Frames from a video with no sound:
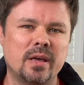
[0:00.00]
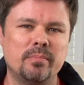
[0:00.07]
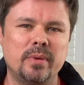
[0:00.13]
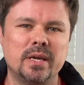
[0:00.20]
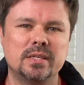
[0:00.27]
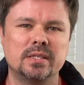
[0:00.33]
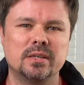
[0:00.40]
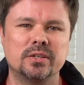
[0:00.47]

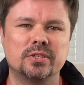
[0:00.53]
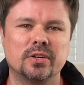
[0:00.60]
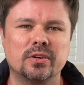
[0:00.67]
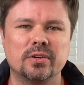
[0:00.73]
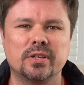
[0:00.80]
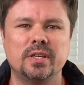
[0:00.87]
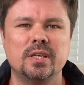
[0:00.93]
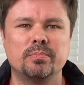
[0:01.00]
makes it a
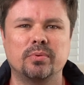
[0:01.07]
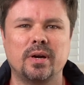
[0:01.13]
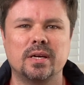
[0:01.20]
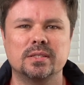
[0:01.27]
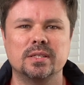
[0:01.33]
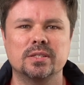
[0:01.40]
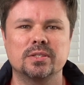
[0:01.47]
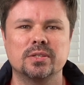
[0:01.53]
turnkey
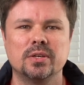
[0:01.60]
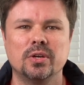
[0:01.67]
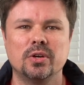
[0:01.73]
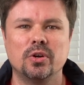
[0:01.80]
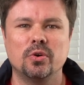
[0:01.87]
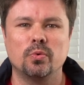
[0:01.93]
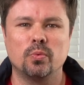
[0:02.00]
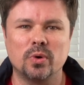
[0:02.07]
process
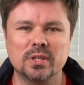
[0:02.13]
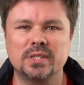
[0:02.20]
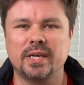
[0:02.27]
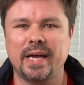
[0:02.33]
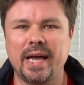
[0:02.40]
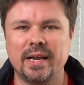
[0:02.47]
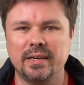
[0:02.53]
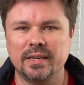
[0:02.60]
once
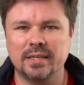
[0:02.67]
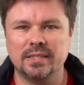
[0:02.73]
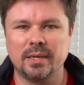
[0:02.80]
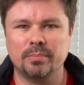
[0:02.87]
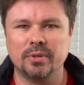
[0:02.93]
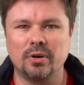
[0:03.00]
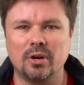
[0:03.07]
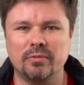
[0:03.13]
I had an
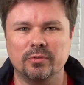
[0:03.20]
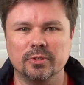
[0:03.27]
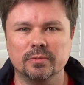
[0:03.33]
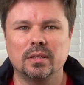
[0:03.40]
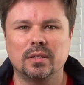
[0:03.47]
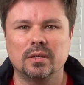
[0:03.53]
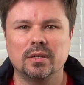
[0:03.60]
accepted offer.